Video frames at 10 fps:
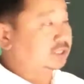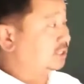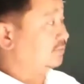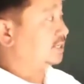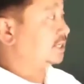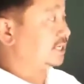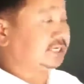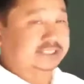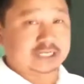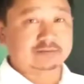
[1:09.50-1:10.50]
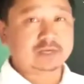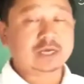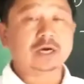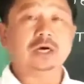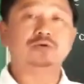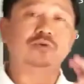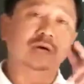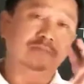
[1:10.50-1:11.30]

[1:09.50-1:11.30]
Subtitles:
in the beginning itself, or two